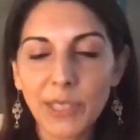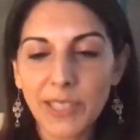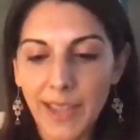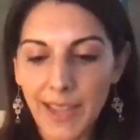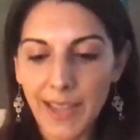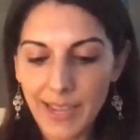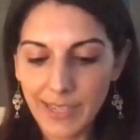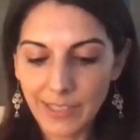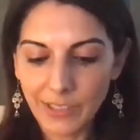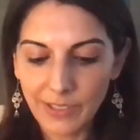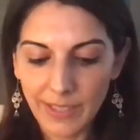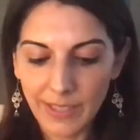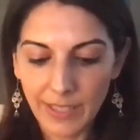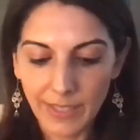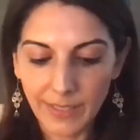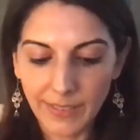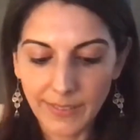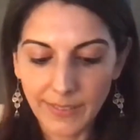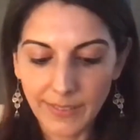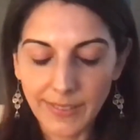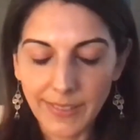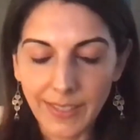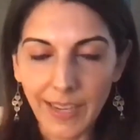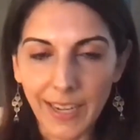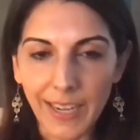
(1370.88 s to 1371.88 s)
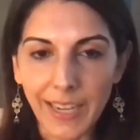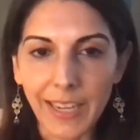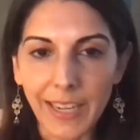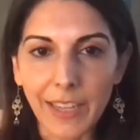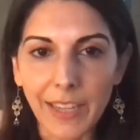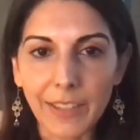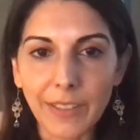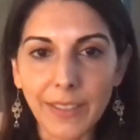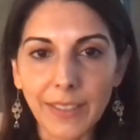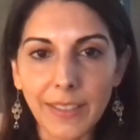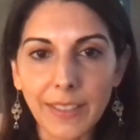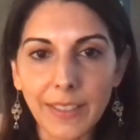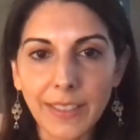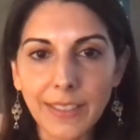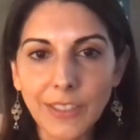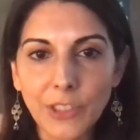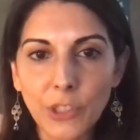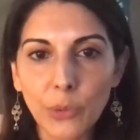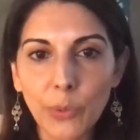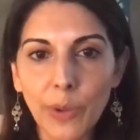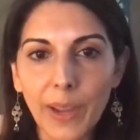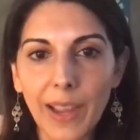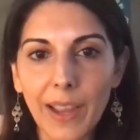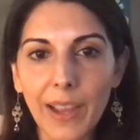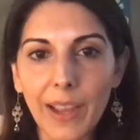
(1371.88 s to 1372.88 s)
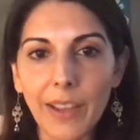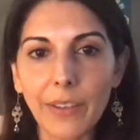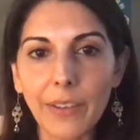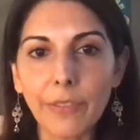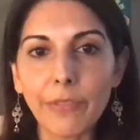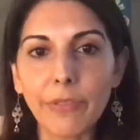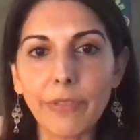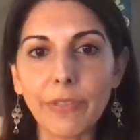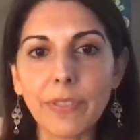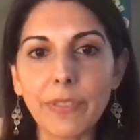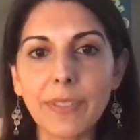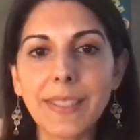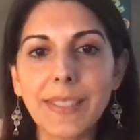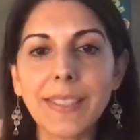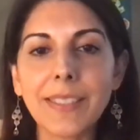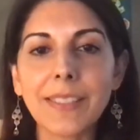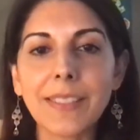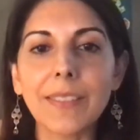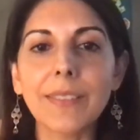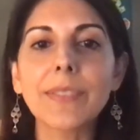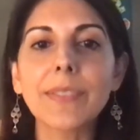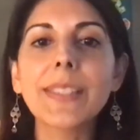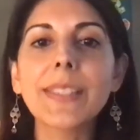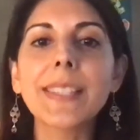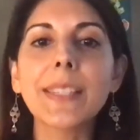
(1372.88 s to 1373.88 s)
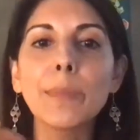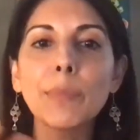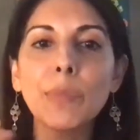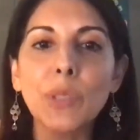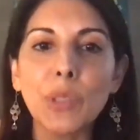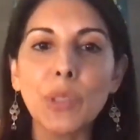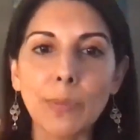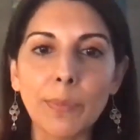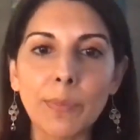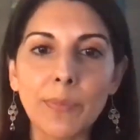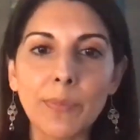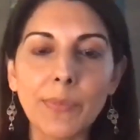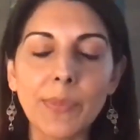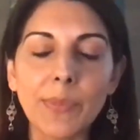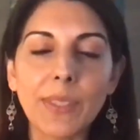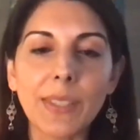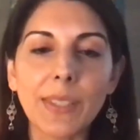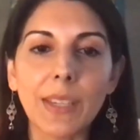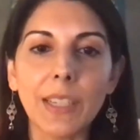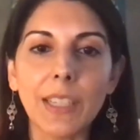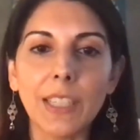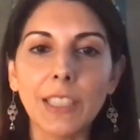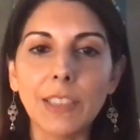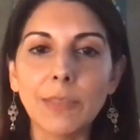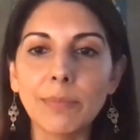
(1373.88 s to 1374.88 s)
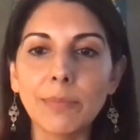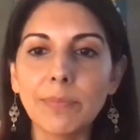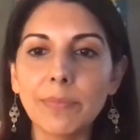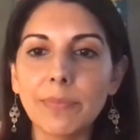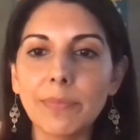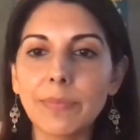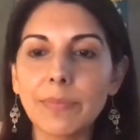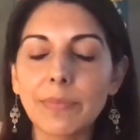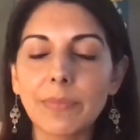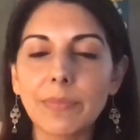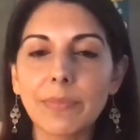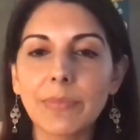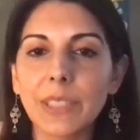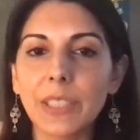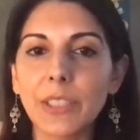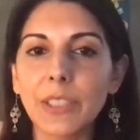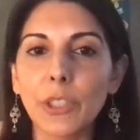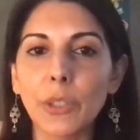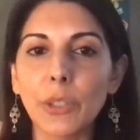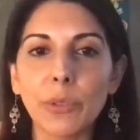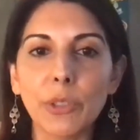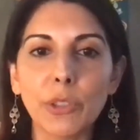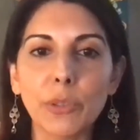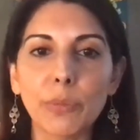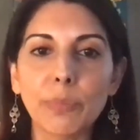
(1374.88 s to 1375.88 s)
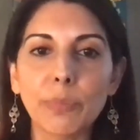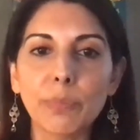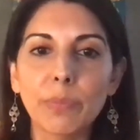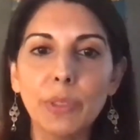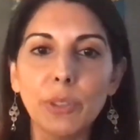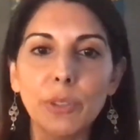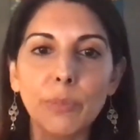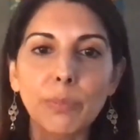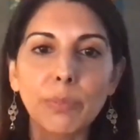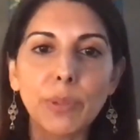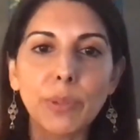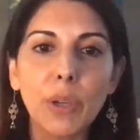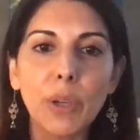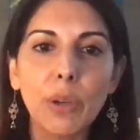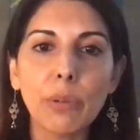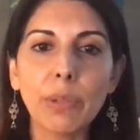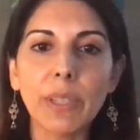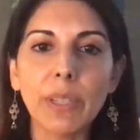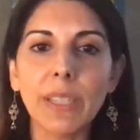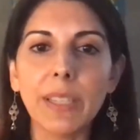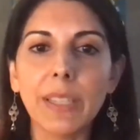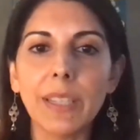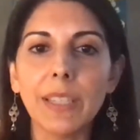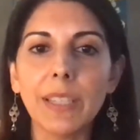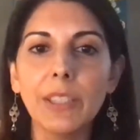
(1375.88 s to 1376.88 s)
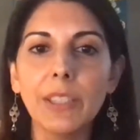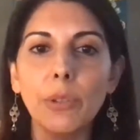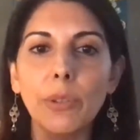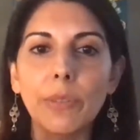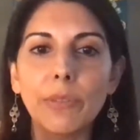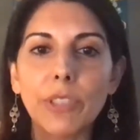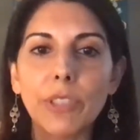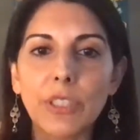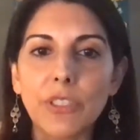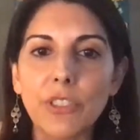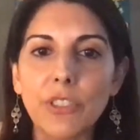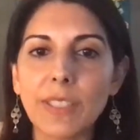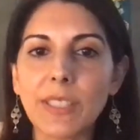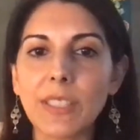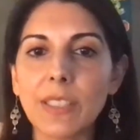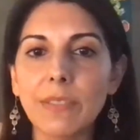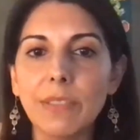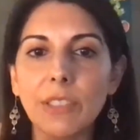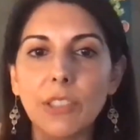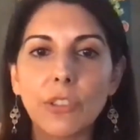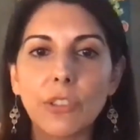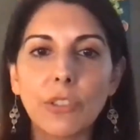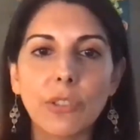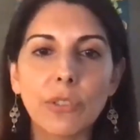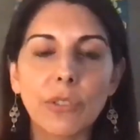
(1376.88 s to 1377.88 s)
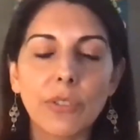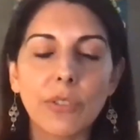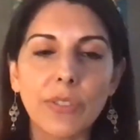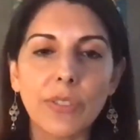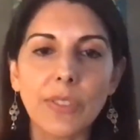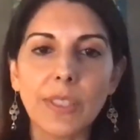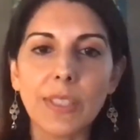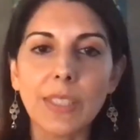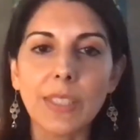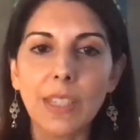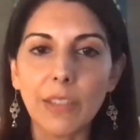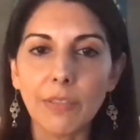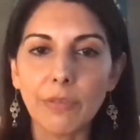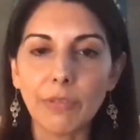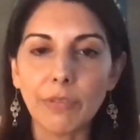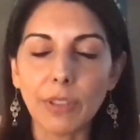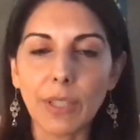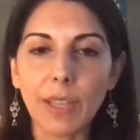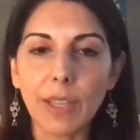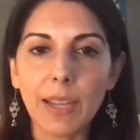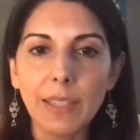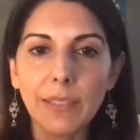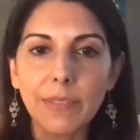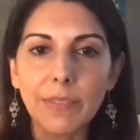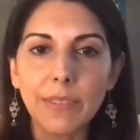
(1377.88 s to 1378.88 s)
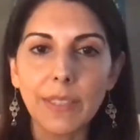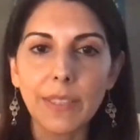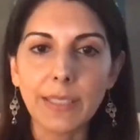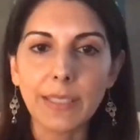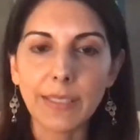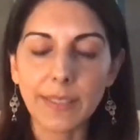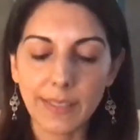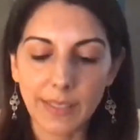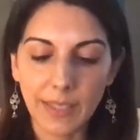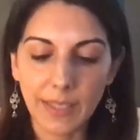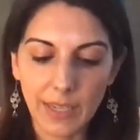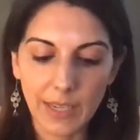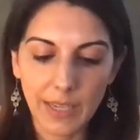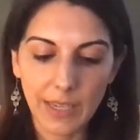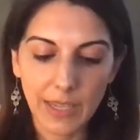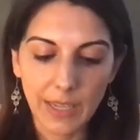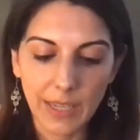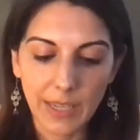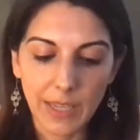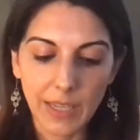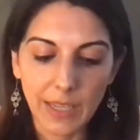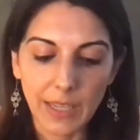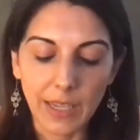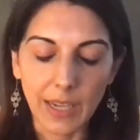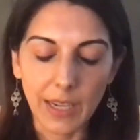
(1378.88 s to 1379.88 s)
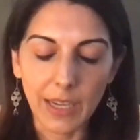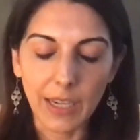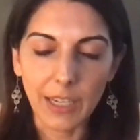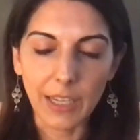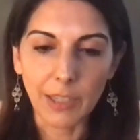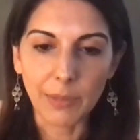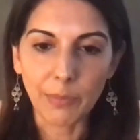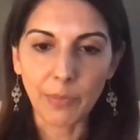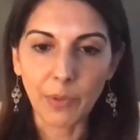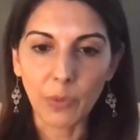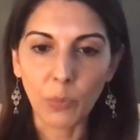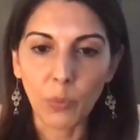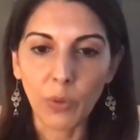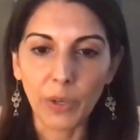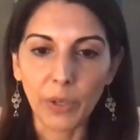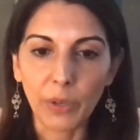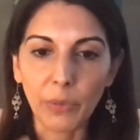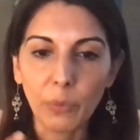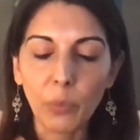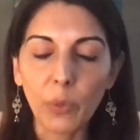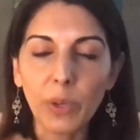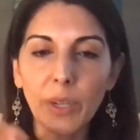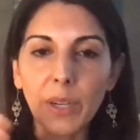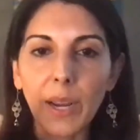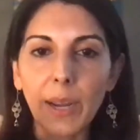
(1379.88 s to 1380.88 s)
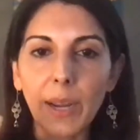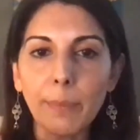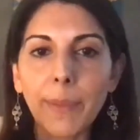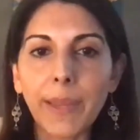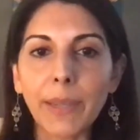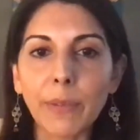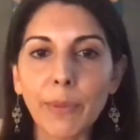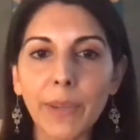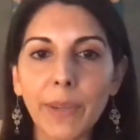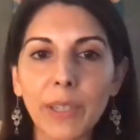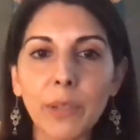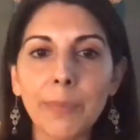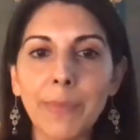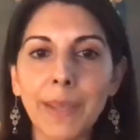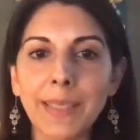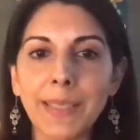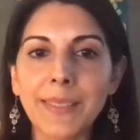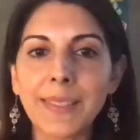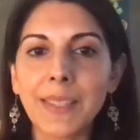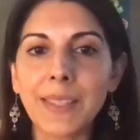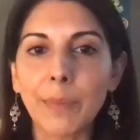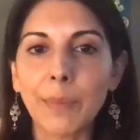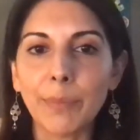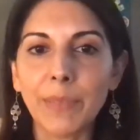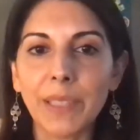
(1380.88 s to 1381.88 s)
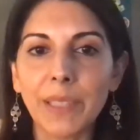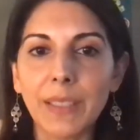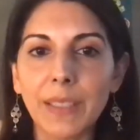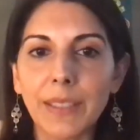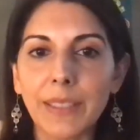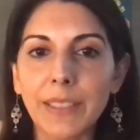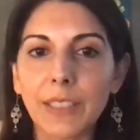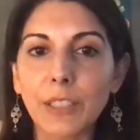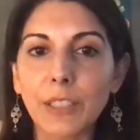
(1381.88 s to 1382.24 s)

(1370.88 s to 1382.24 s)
to add to that and say, unless you have symptoms, you're bloating, you have digestive issues and stuff, a lot of these where I might recommend something like a